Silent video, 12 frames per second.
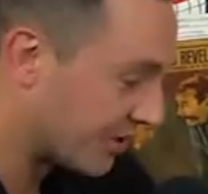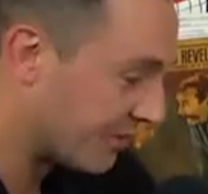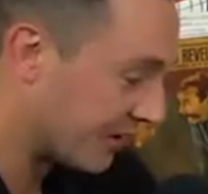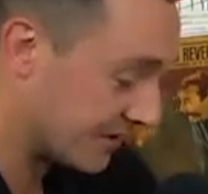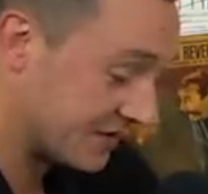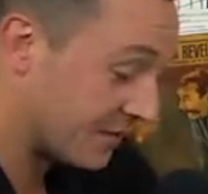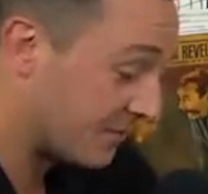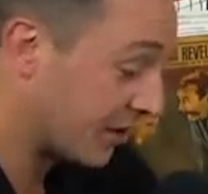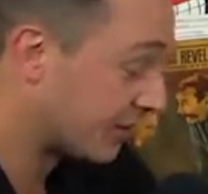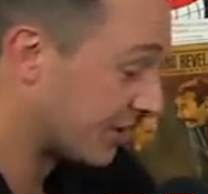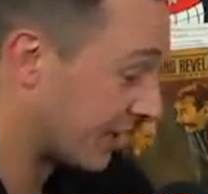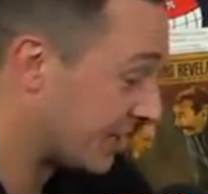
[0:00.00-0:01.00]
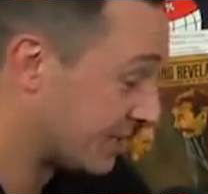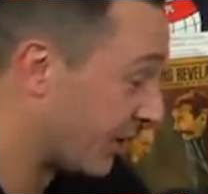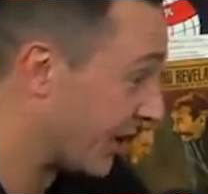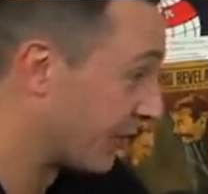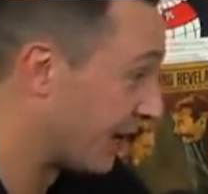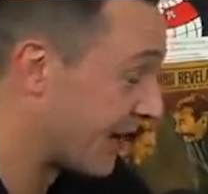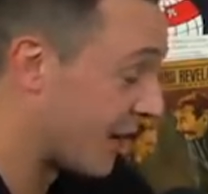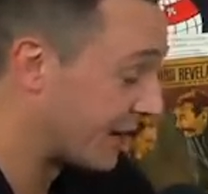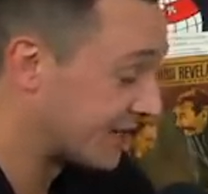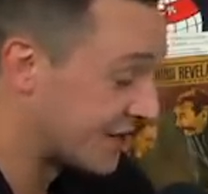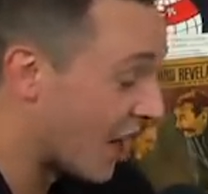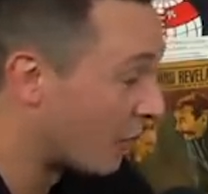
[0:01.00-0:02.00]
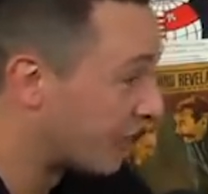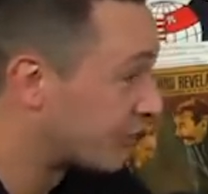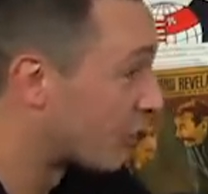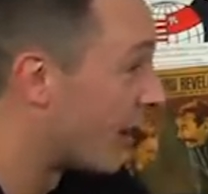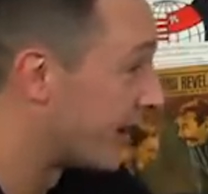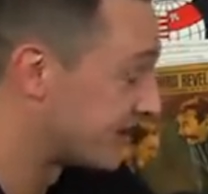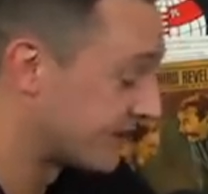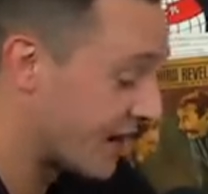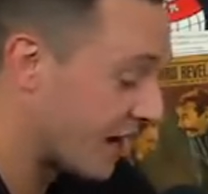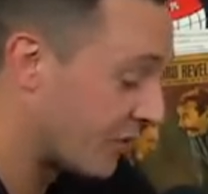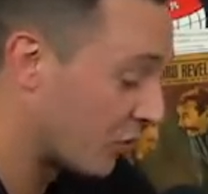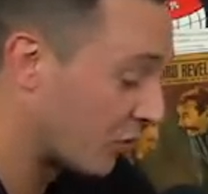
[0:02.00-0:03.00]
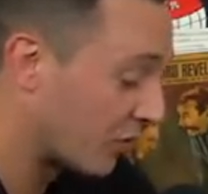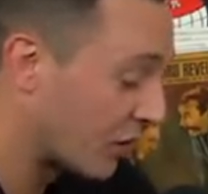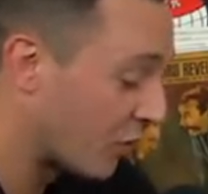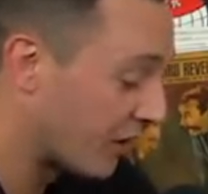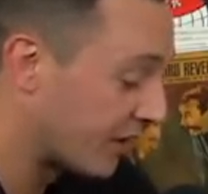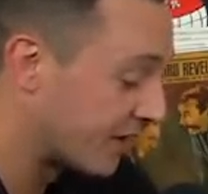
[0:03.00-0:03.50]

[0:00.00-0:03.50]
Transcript: but it appears like he's playing right now. He is not withdrawn as the time that we're recording